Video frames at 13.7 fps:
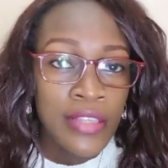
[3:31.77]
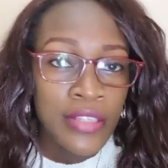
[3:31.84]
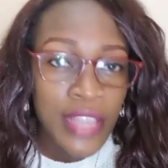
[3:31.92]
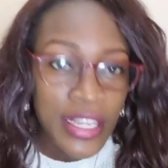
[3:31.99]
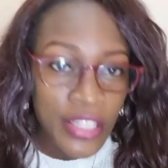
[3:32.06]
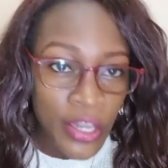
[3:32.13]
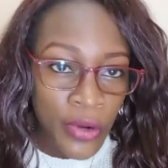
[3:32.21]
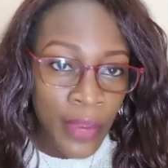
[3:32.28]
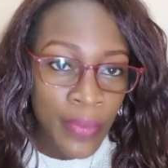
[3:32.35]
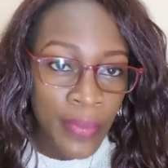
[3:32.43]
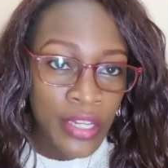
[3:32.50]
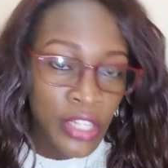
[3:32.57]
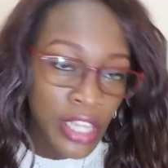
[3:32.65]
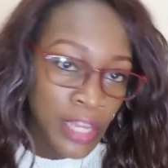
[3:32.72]
such a
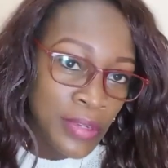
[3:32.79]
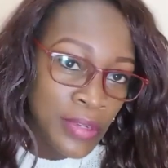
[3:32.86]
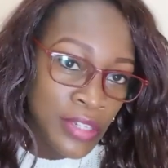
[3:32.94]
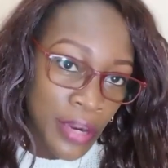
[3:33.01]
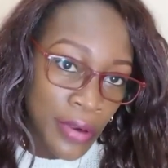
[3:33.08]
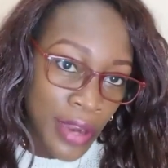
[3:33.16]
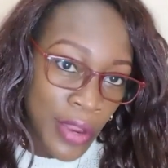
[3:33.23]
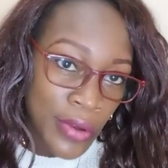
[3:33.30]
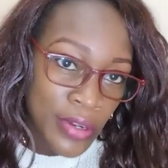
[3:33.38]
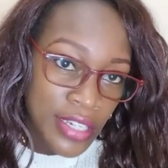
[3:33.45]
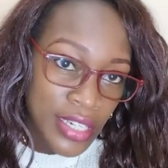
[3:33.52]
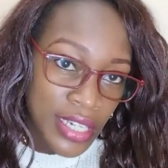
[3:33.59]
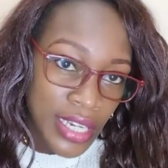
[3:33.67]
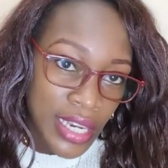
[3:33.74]
rabbit, keep it around